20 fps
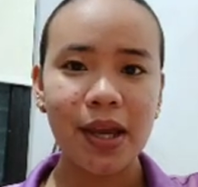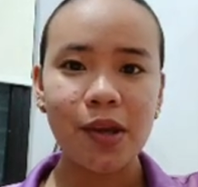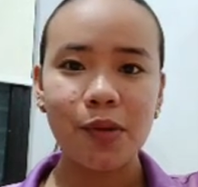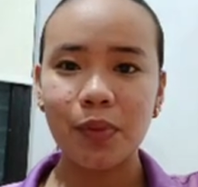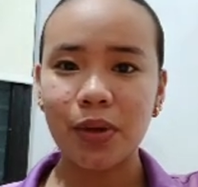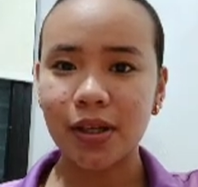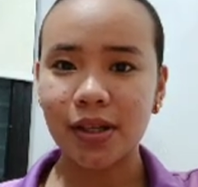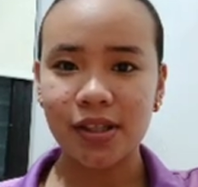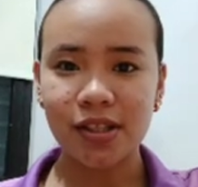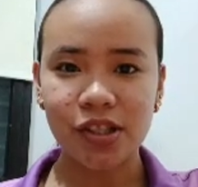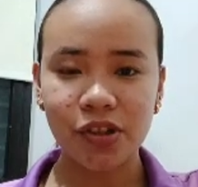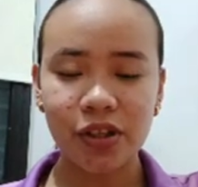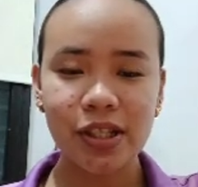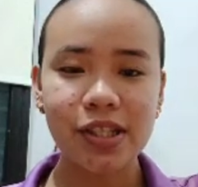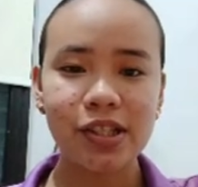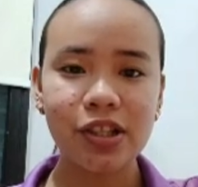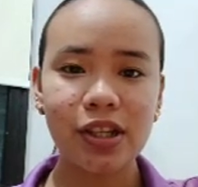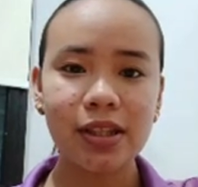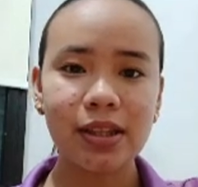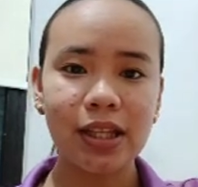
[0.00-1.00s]
Because
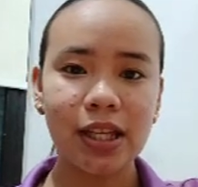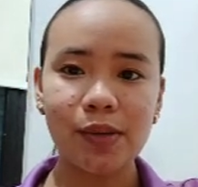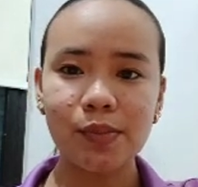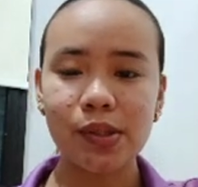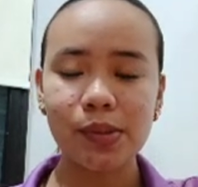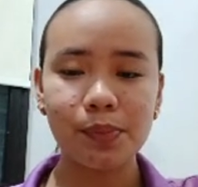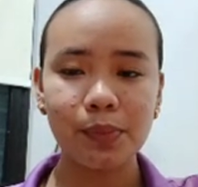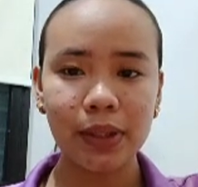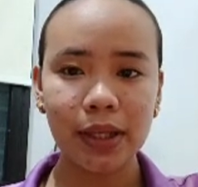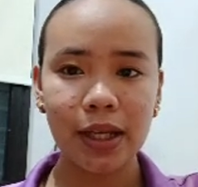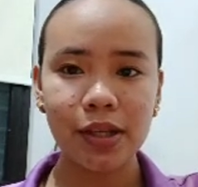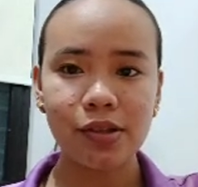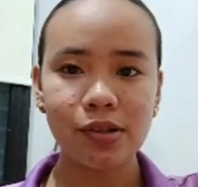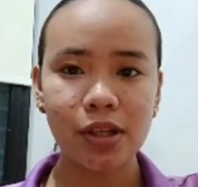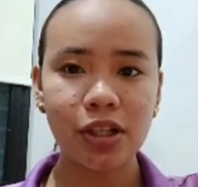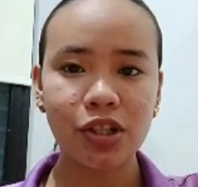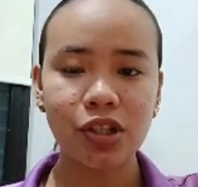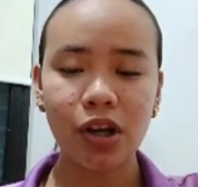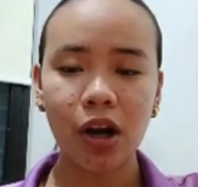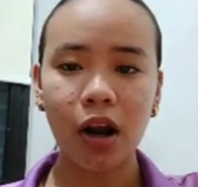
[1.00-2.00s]
Christian themes play
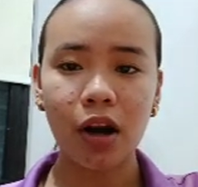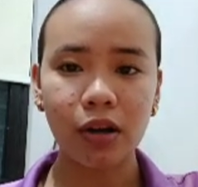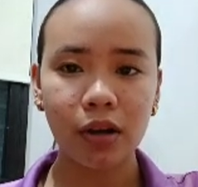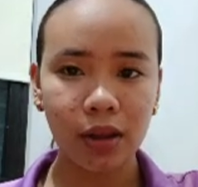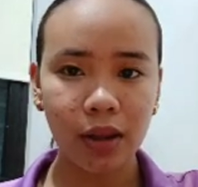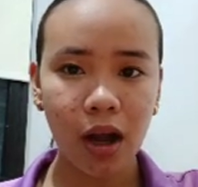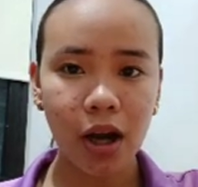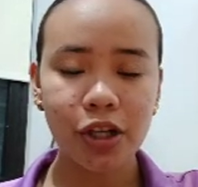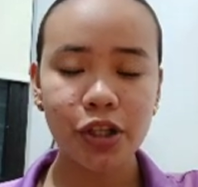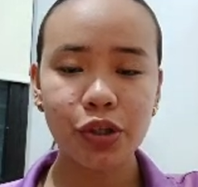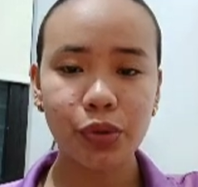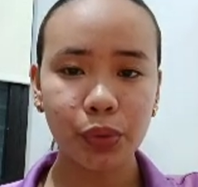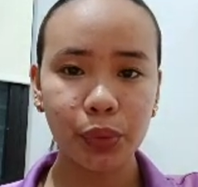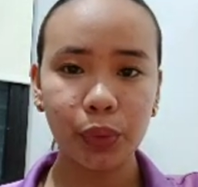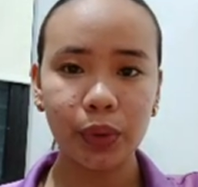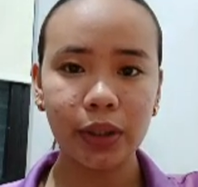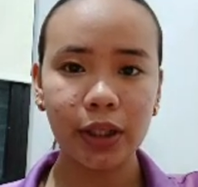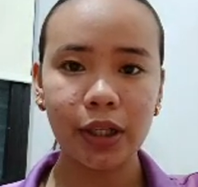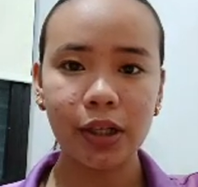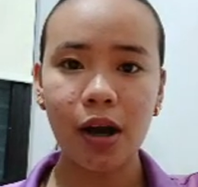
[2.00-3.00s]
such a large
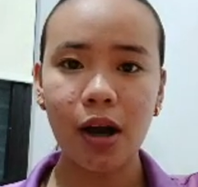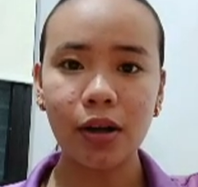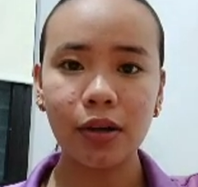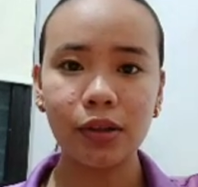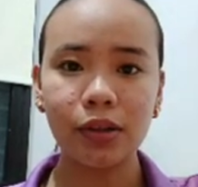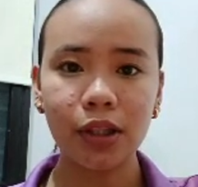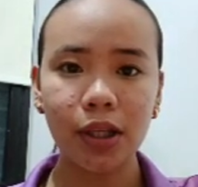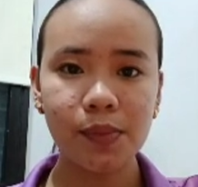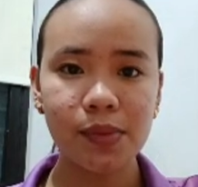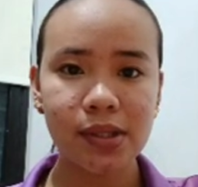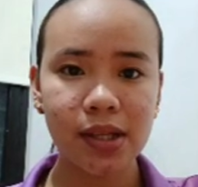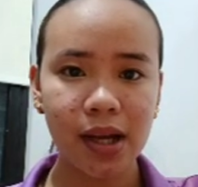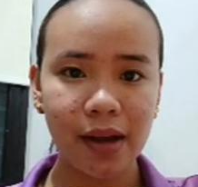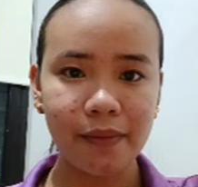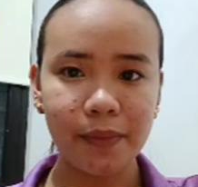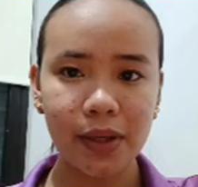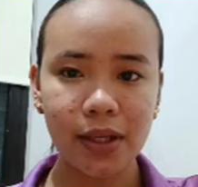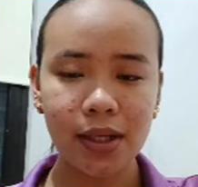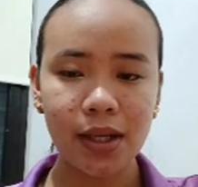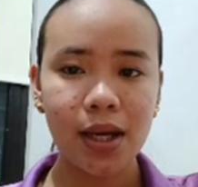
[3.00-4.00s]
role in Uncle Tom's
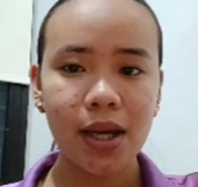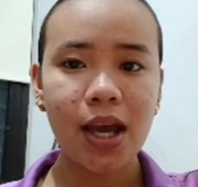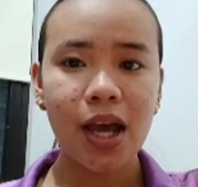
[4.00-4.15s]
Cabin,